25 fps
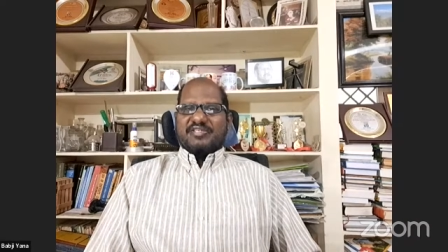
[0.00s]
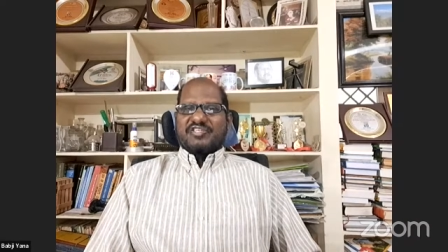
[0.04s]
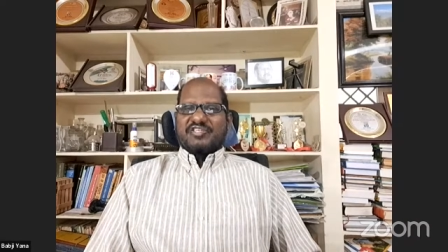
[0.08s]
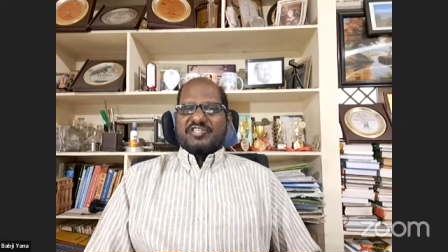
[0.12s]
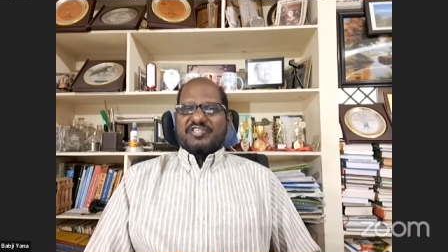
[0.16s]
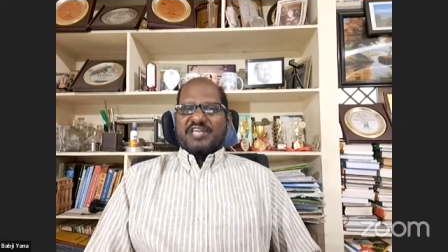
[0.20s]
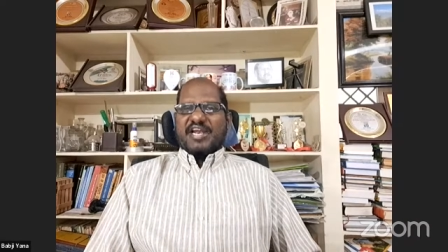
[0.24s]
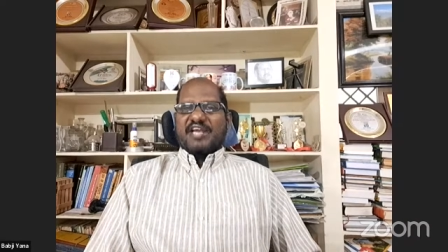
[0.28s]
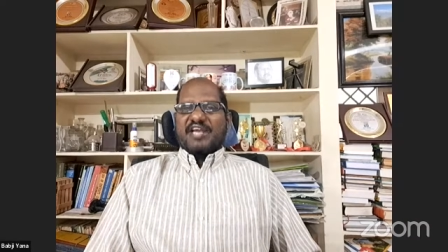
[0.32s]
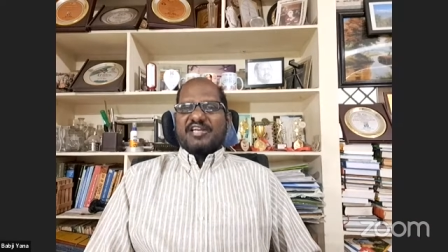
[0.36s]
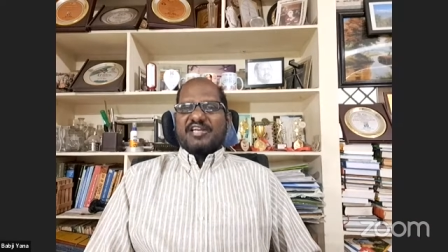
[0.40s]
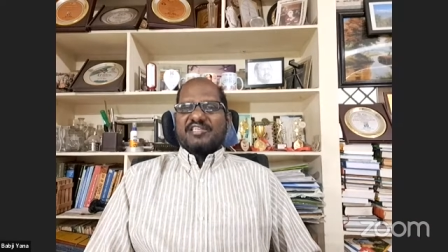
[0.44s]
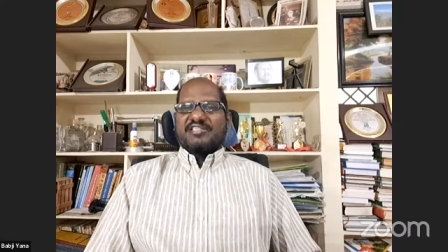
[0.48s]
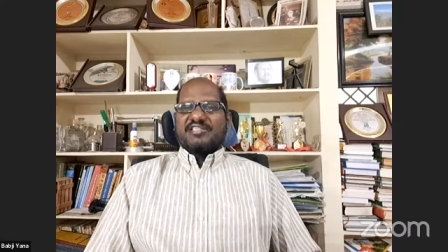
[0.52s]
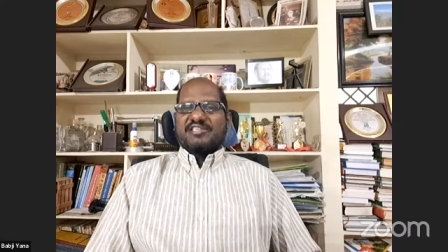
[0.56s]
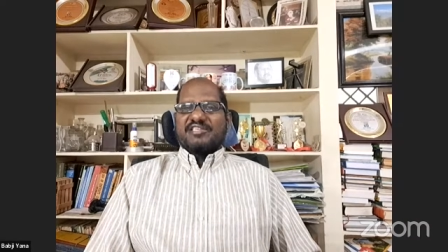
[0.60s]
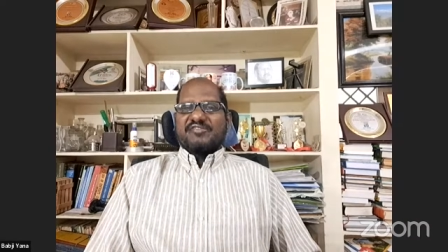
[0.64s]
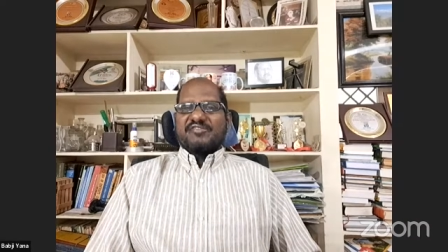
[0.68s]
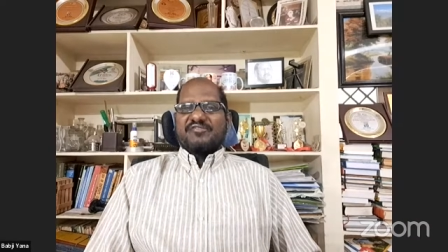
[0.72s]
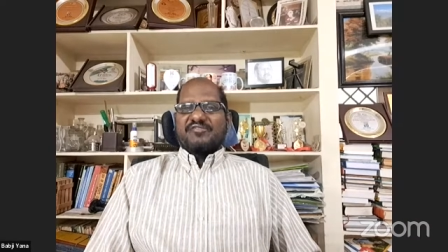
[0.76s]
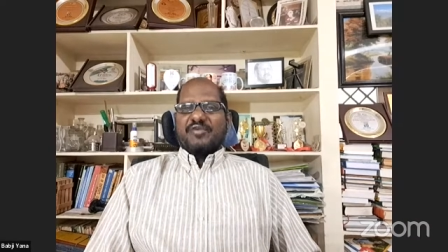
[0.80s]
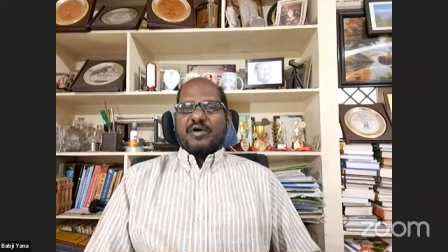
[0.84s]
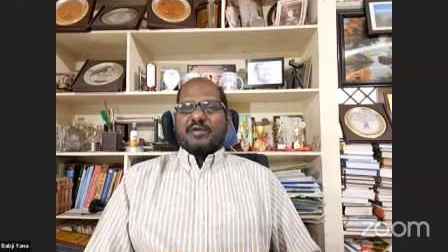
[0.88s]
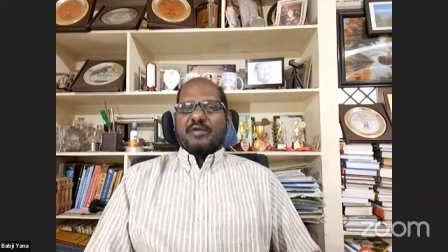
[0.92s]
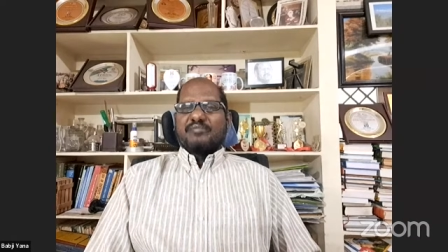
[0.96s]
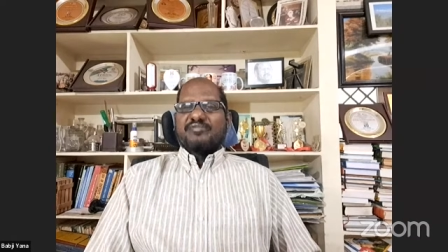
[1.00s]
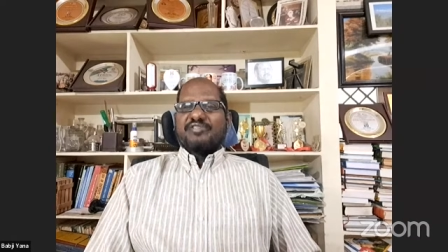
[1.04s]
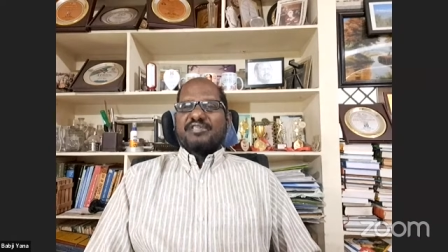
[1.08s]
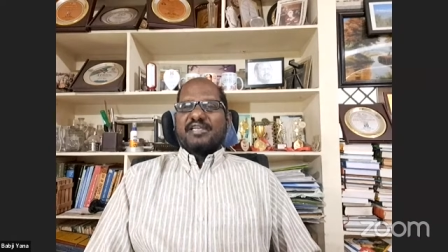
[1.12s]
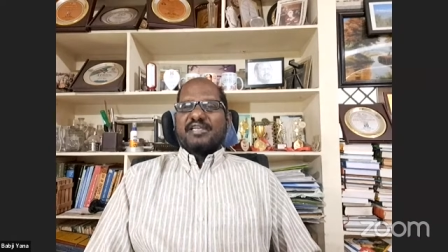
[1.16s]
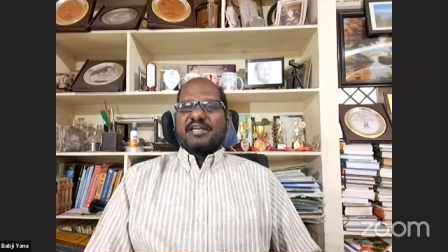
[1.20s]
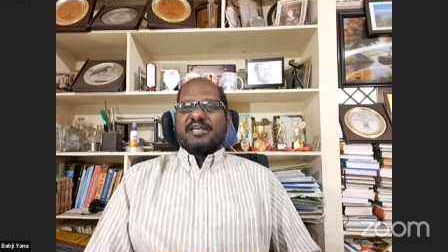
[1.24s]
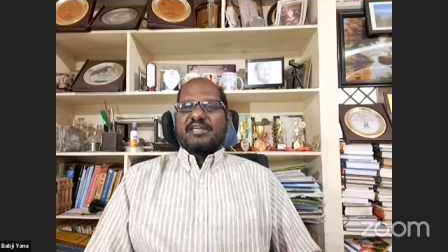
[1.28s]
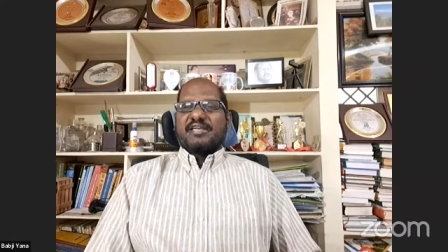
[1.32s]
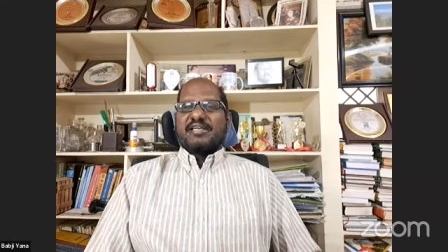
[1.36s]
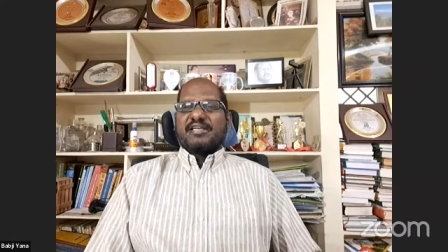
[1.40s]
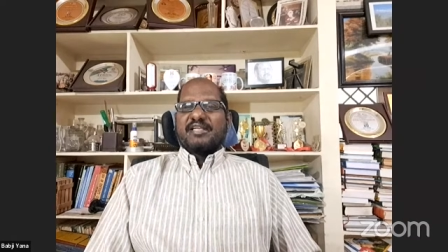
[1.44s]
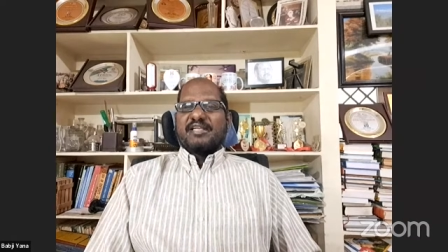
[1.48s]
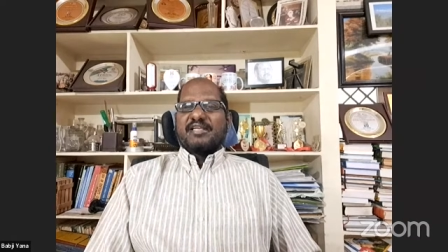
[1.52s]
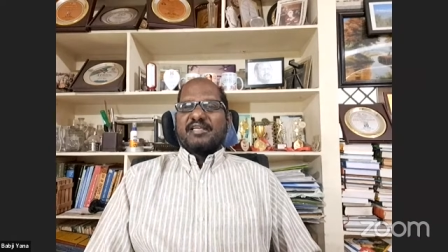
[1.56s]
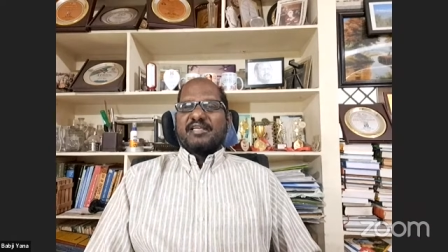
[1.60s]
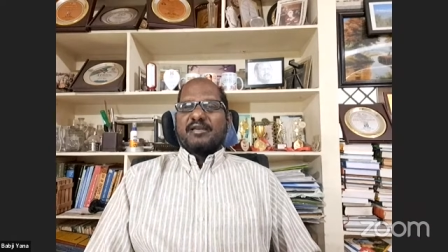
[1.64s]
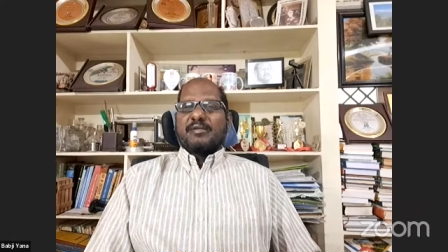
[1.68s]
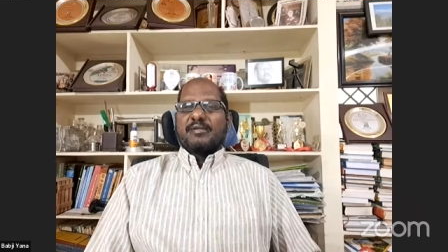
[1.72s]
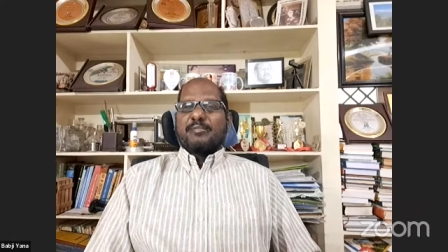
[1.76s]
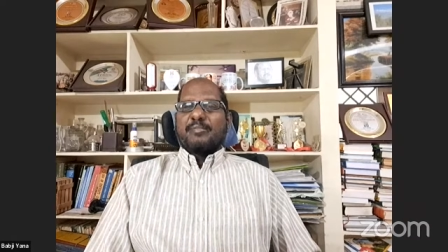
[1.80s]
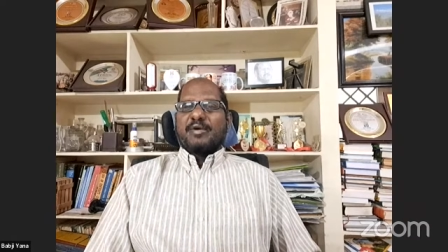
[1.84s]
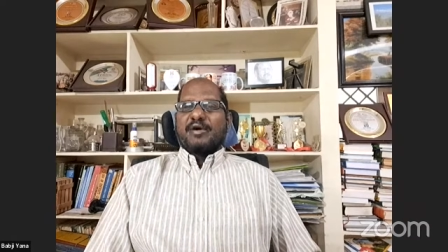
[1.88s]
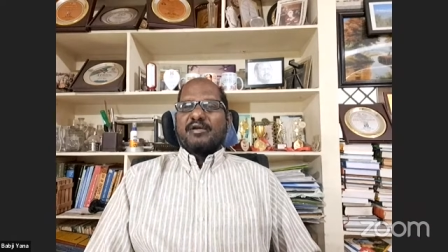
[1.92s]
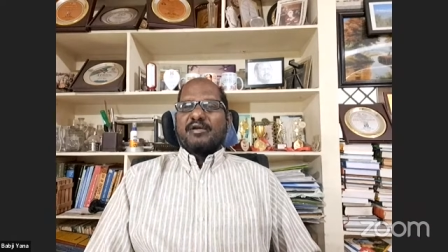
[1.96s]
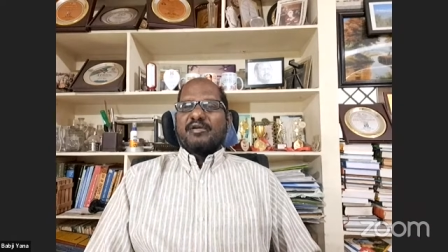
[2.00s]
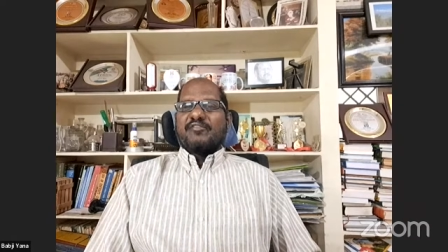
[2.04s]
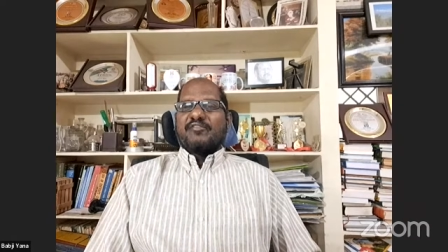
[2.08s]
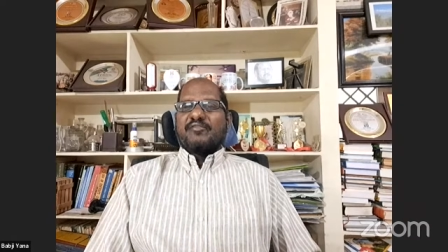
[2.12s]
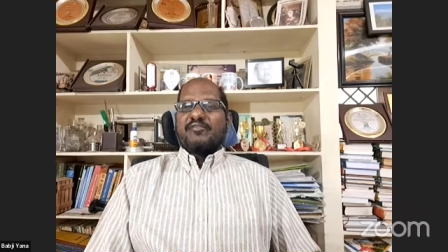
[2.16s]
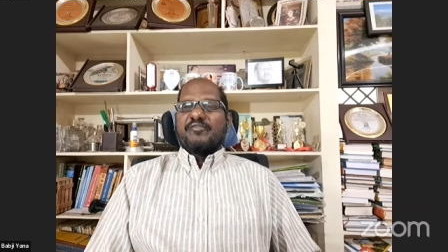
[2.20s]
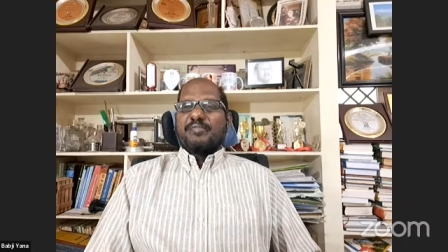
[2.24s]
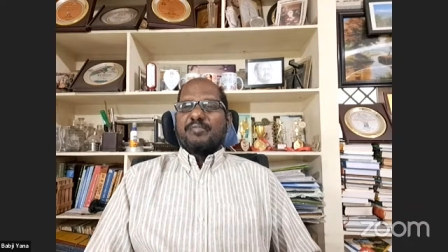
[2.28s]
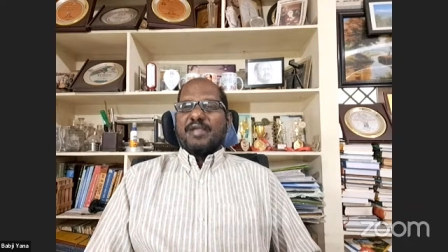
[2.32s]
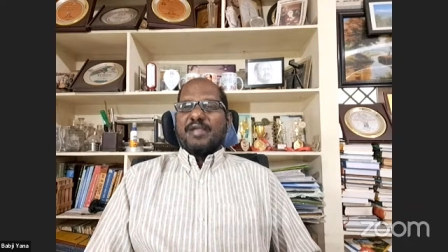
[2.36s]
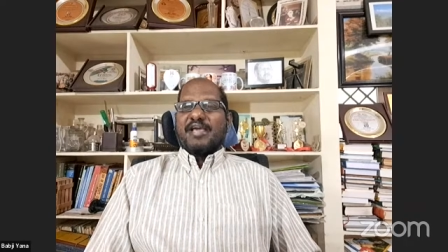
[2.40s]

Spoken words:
Strategy forms an integral part of